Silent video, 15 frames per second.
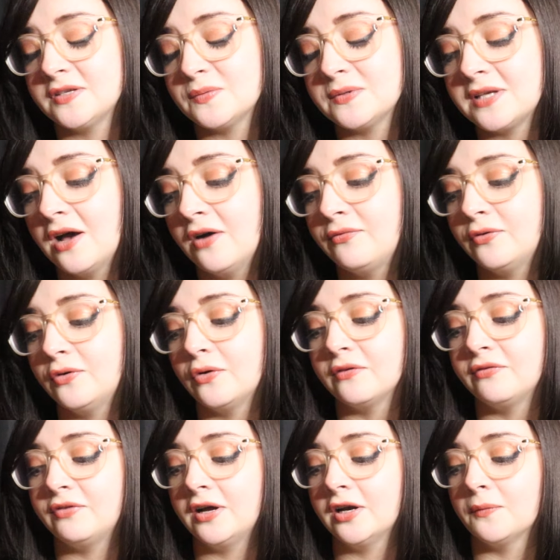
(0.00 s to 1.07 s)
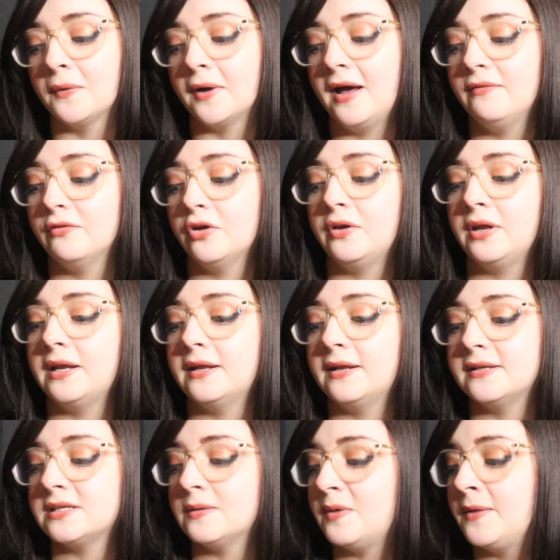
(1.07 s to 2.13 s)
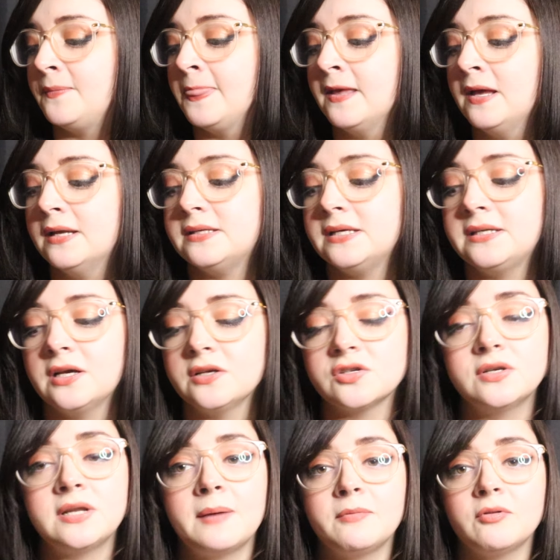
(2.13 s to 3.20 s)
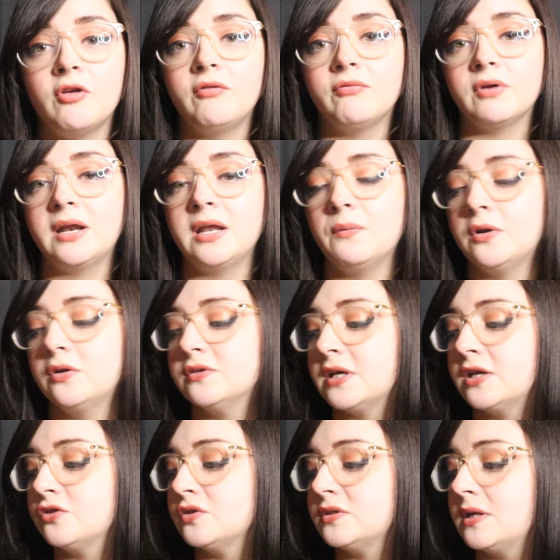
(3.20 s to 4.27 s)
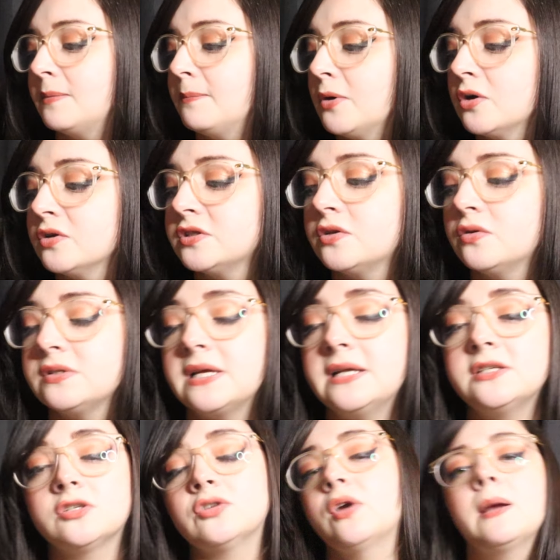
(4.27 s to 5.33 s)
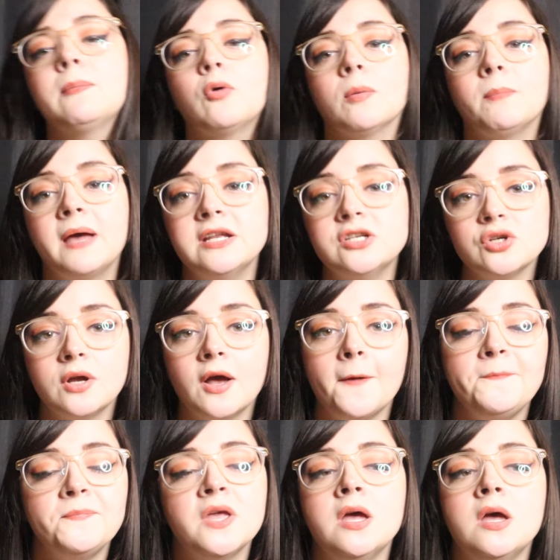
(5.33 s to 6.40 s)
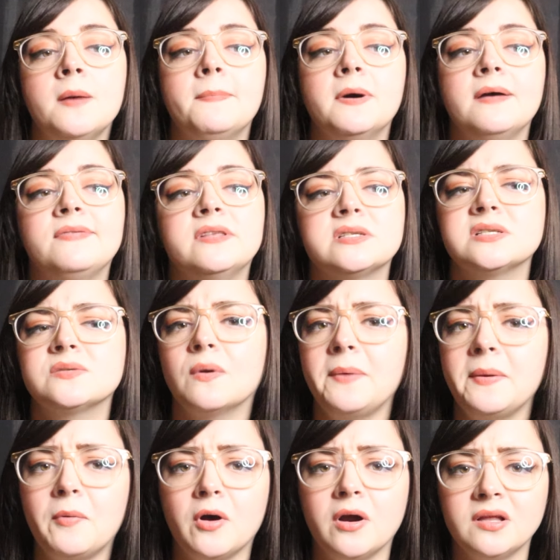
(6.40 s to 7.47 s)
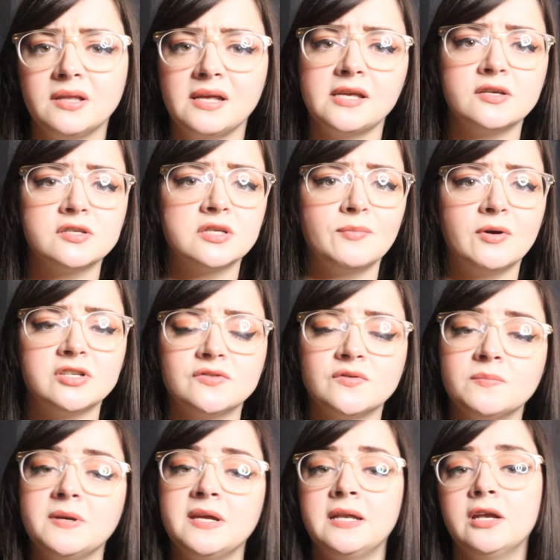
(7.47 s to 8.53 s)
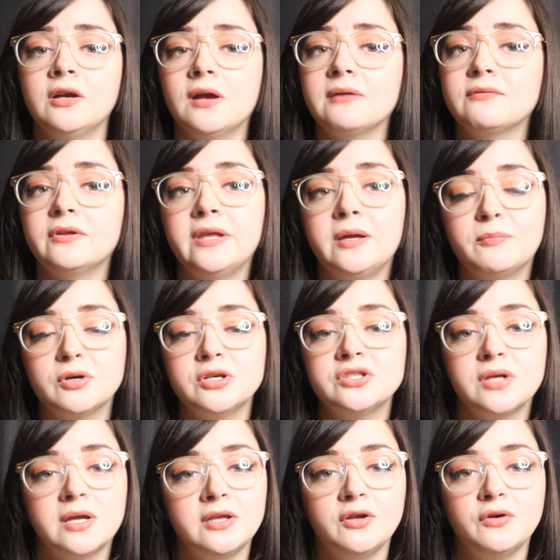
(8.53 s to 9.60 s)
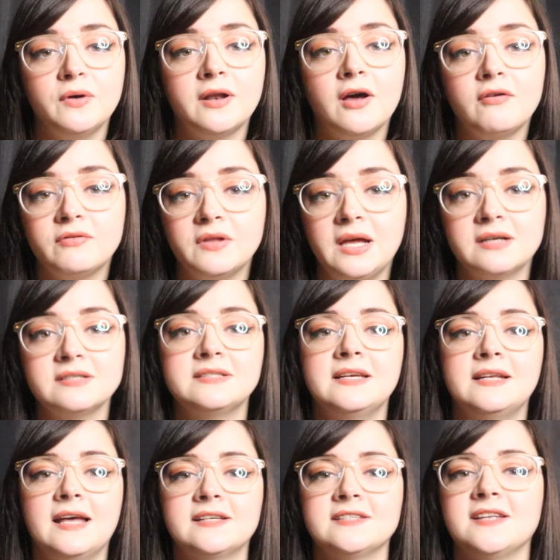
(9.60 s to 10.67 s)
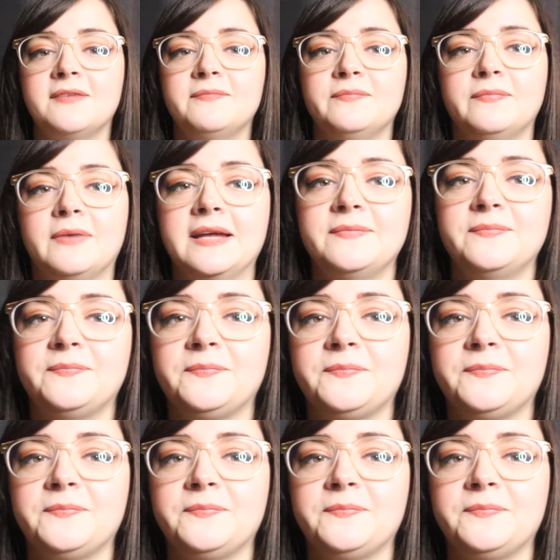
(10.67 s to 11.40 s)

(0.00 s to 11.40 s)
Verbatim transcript: this was helpful or fun or wherever you needed it to be. Details are down below for anyone who's interested in personals, Instagram, or Patreon. But if this is where we part, thank you so much for being here. I really appreciate you, and hopefully I'll see you next time. Bye.